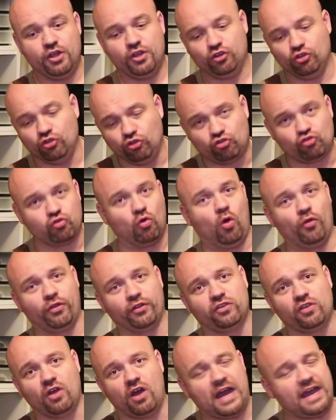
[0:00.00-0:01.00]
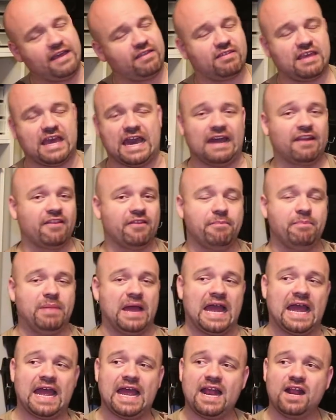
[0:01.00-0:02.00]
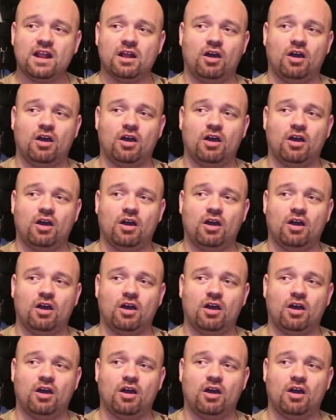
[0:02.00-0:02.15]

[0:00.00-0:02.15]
you draw the dice out of the bag.